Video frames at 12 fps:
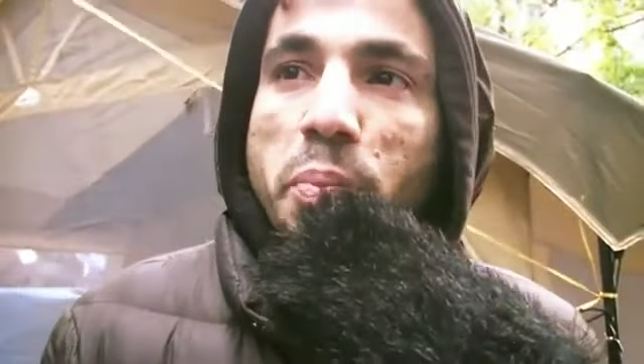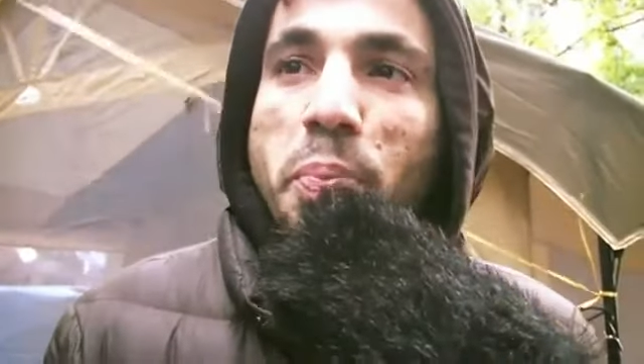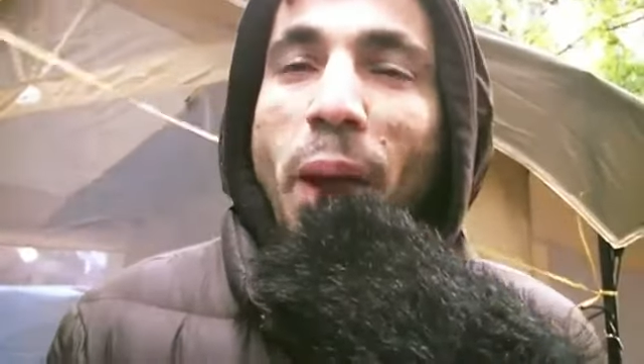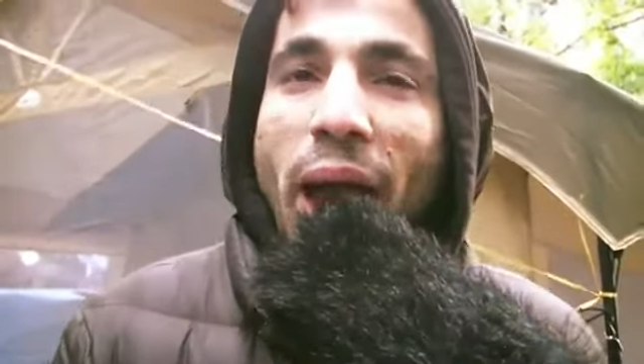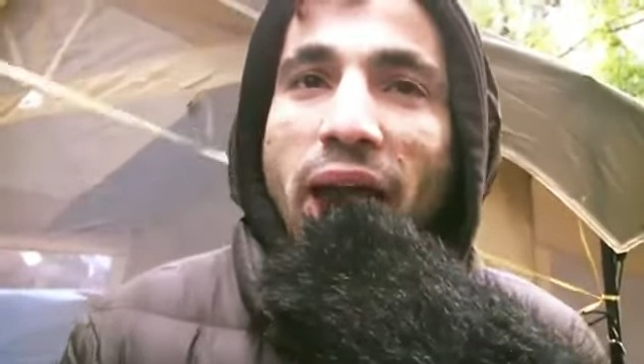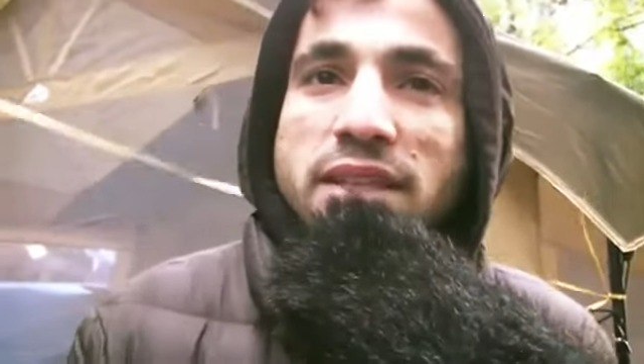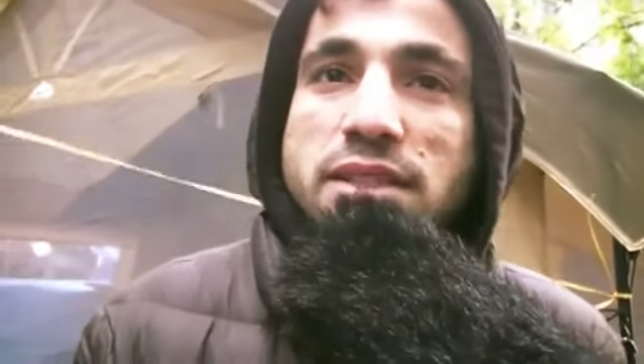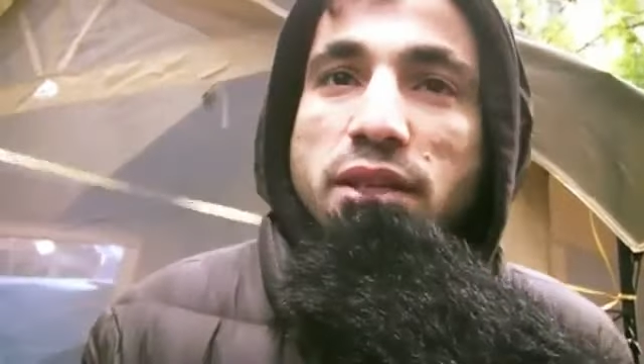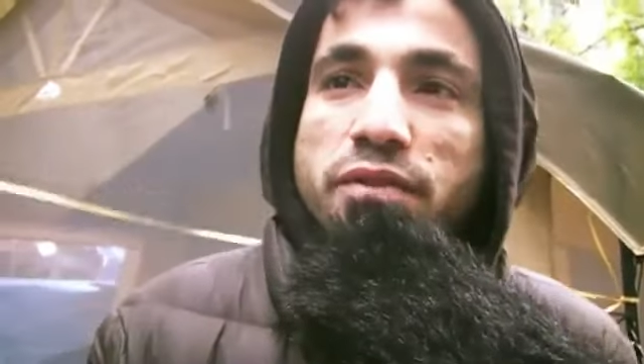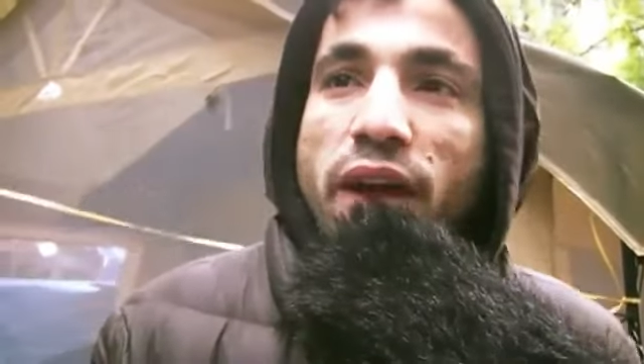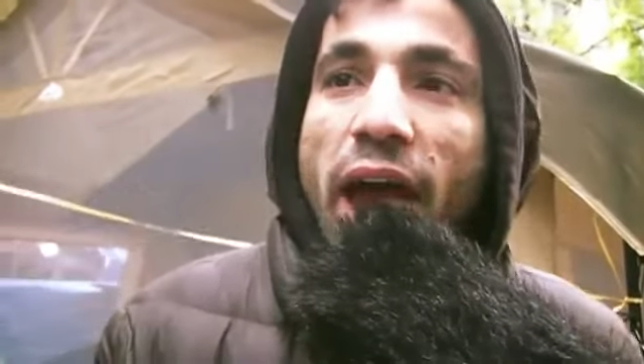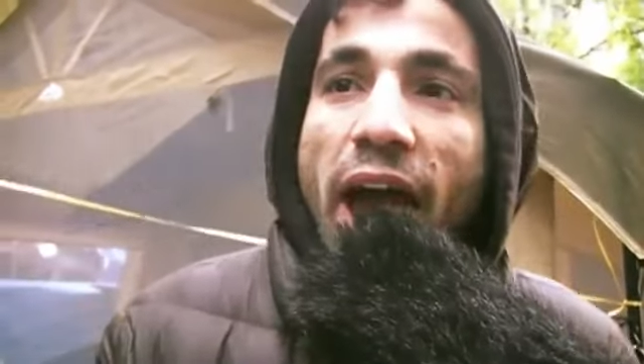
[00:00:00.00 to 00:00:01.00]

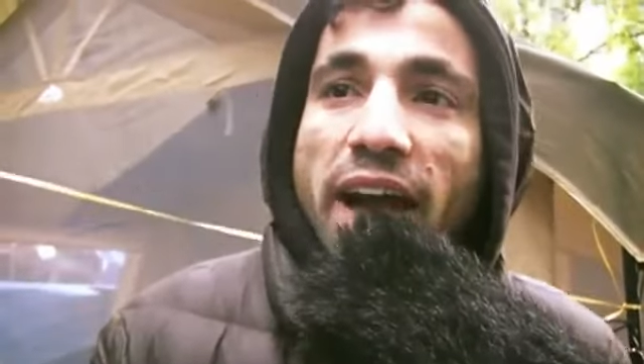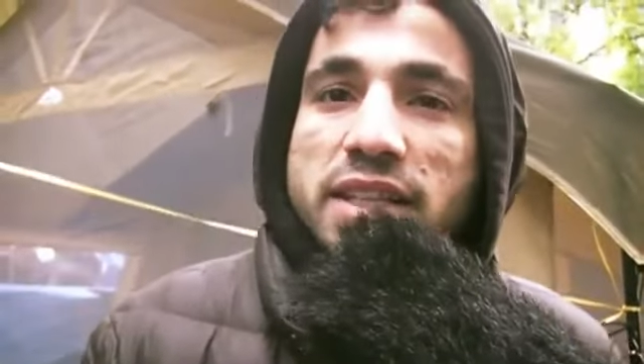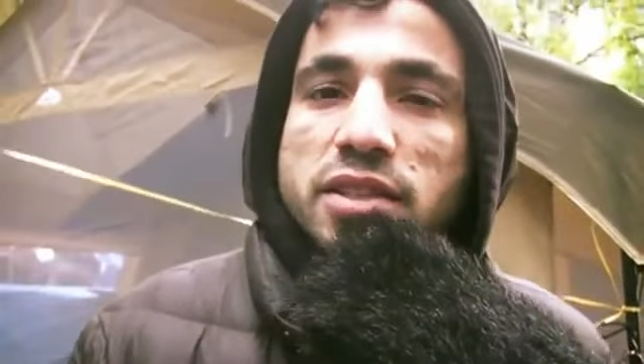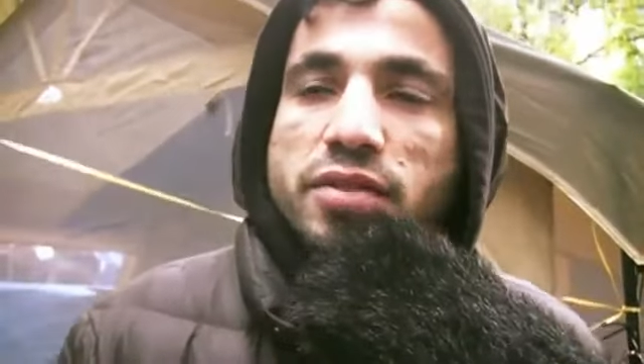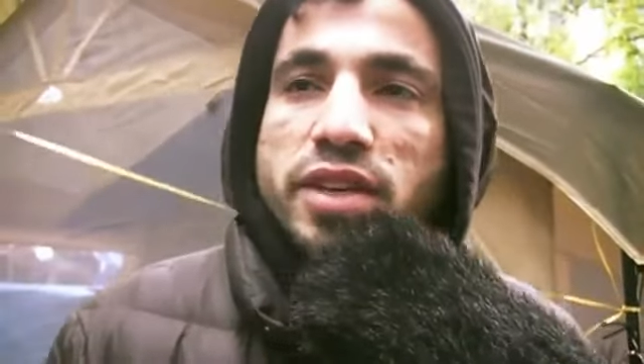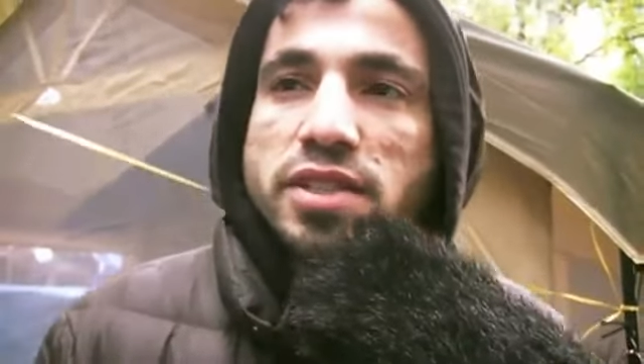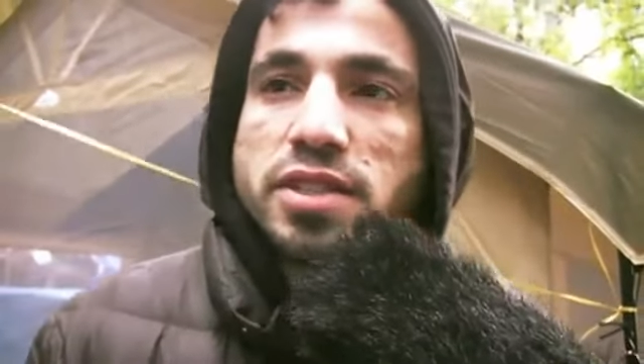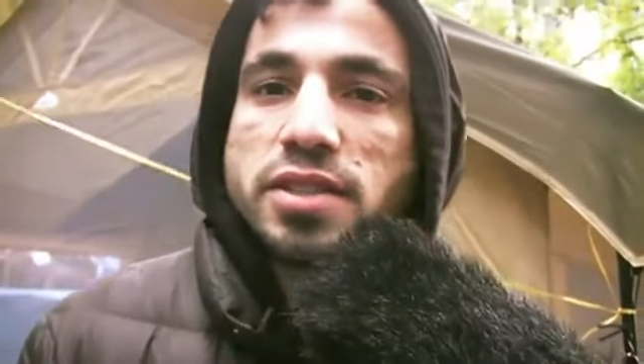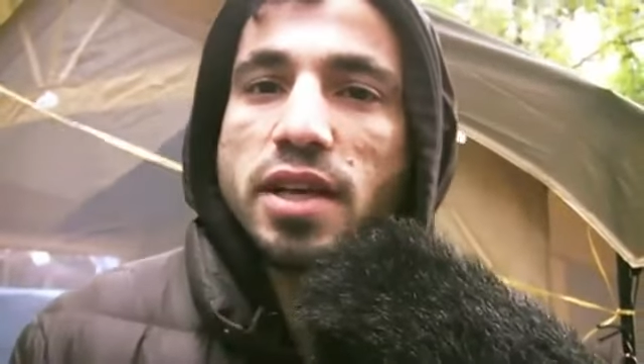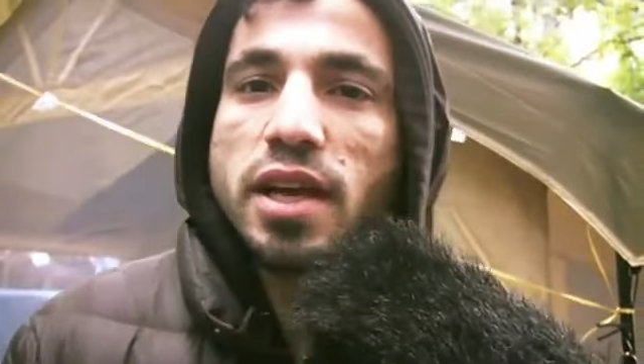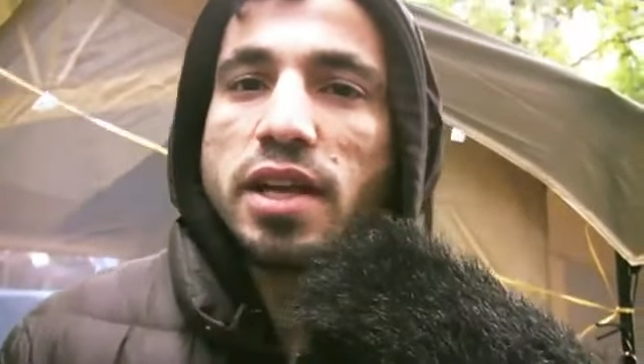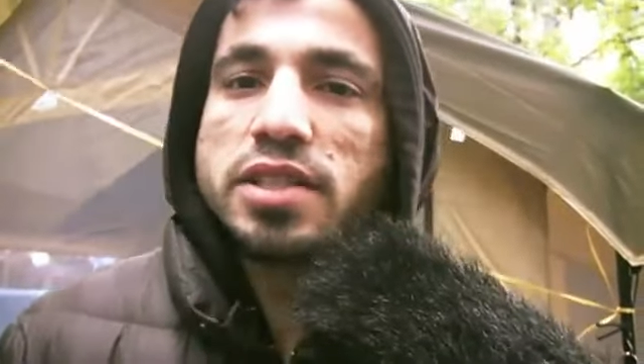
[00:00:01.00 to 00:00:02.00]
passive
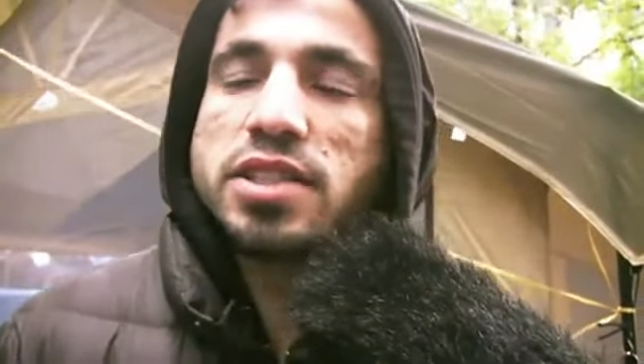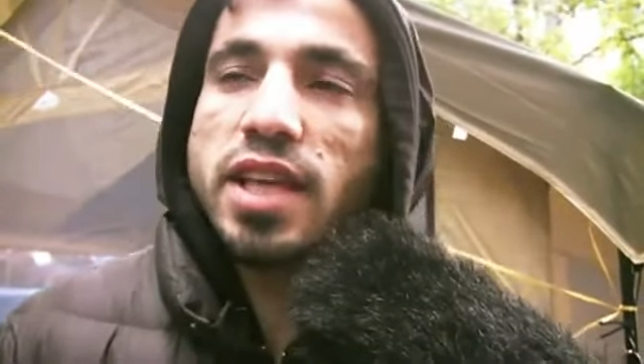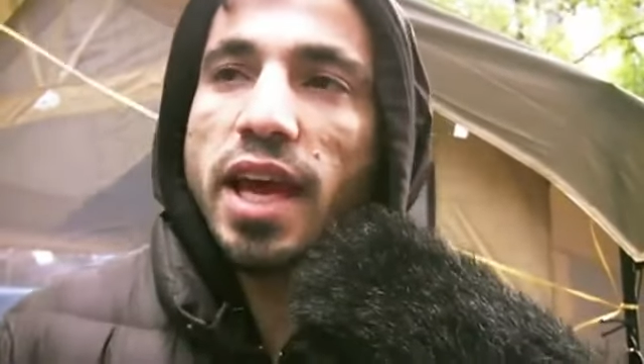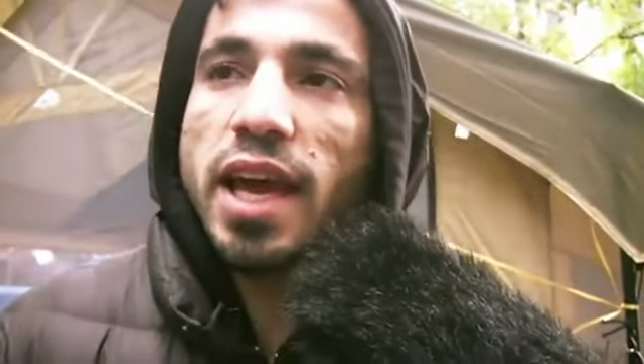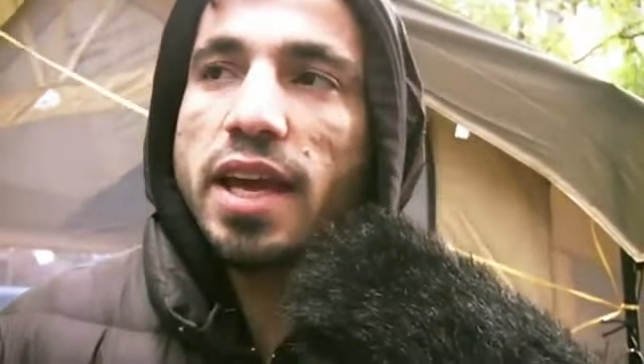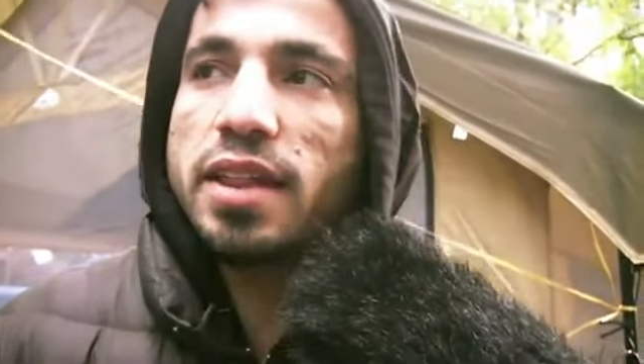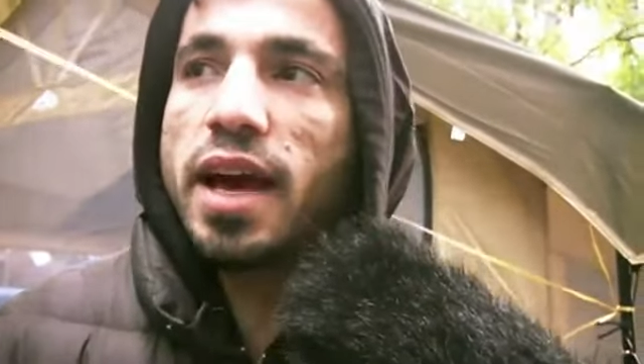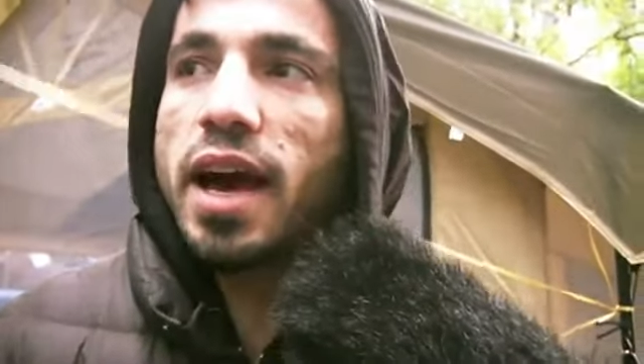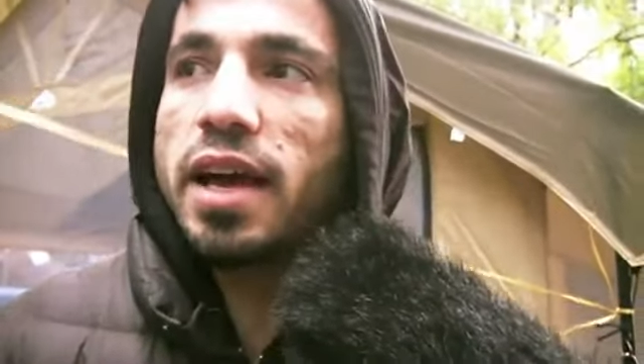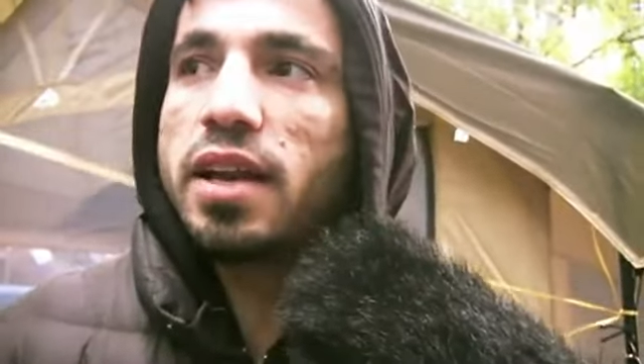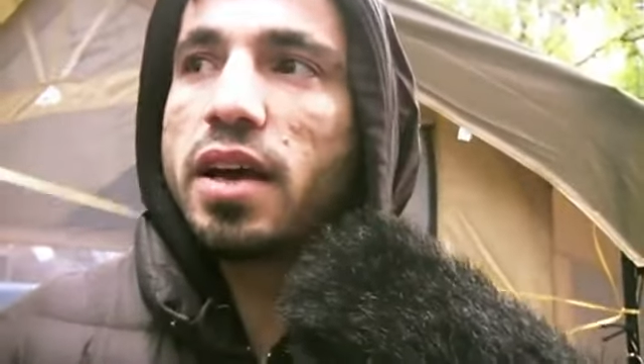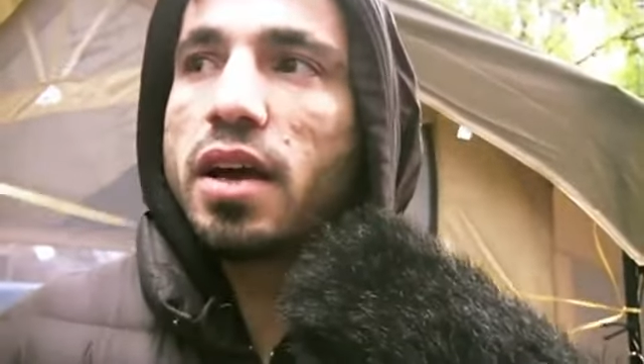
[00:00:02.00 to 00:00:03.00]
activists say
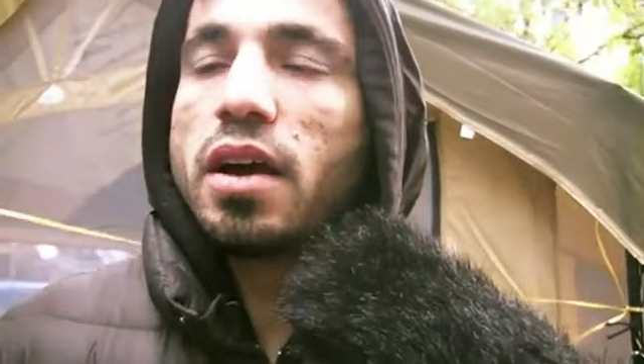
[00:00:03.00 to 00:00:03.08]
that,